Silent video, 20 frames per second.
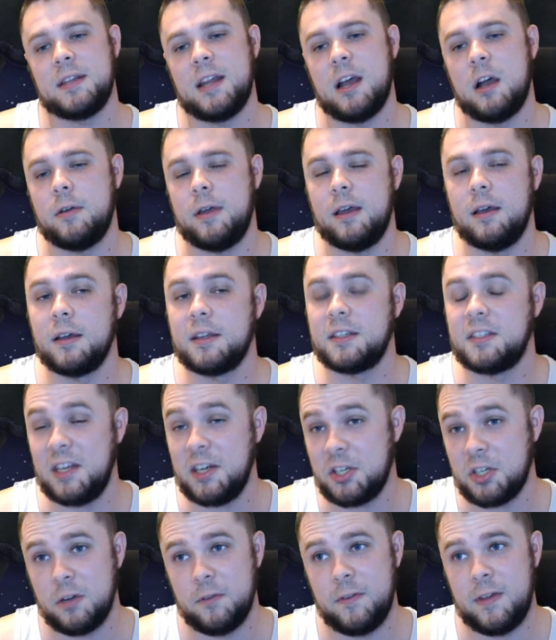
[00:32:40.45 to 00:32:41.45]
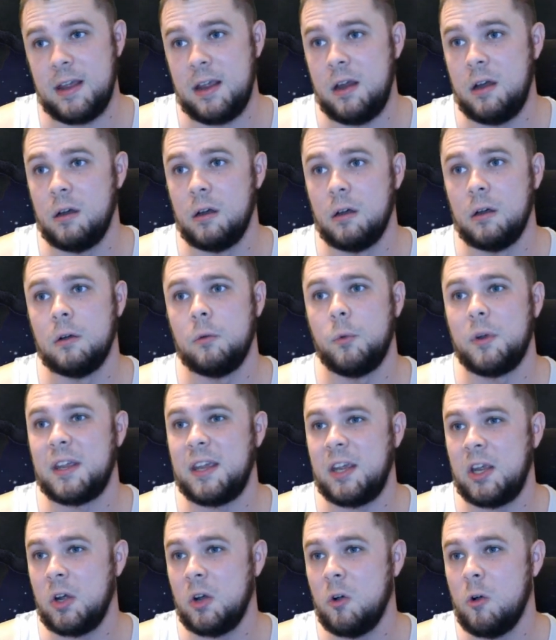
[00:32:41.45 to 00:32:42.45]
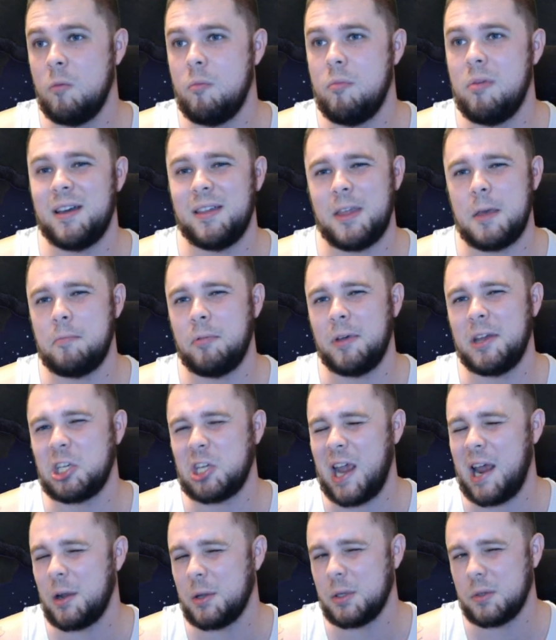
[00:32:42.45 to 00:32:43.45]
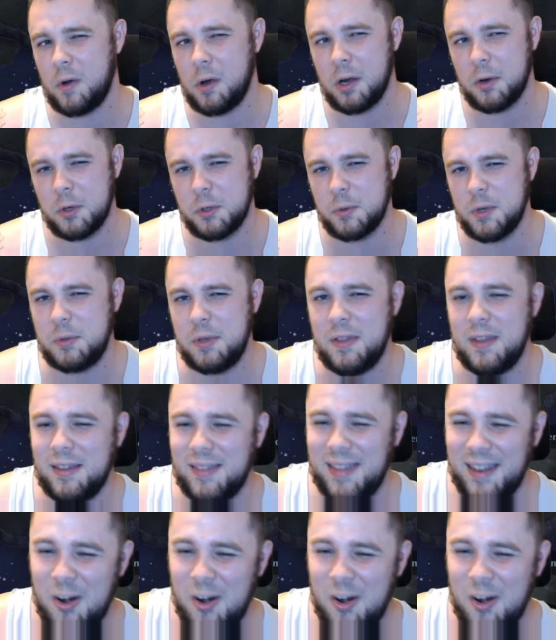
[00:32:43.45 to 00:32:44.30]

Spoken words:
Now, Extinction Event here would kill, but they played Shadow's Verdict, which makes me think